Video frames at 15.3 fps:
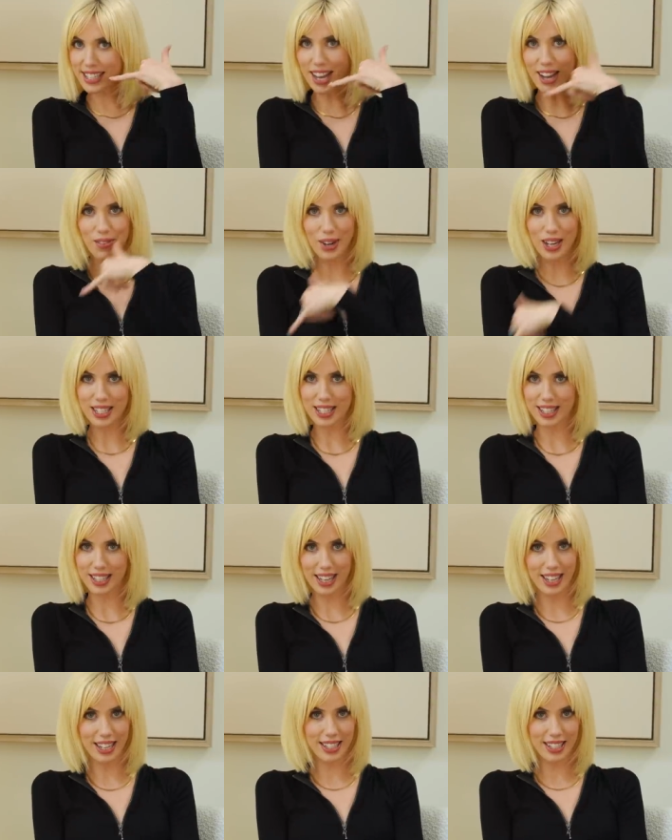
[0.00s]
not watching
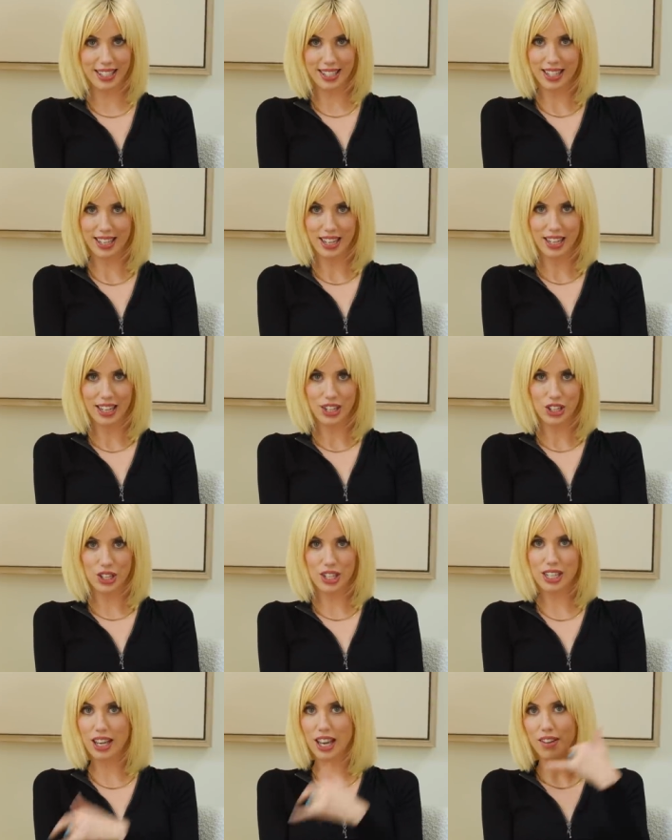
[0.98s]
this.
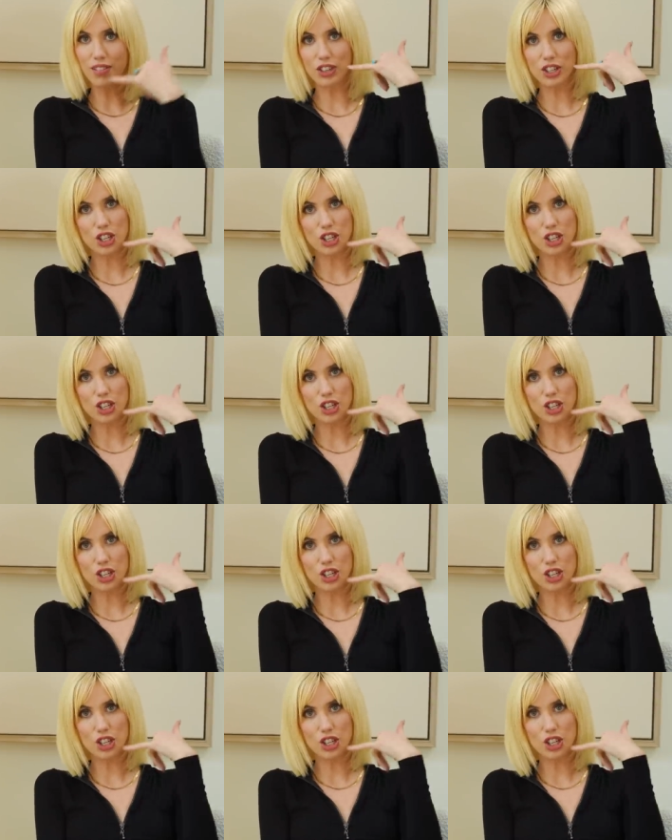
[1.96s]
She doesn't give a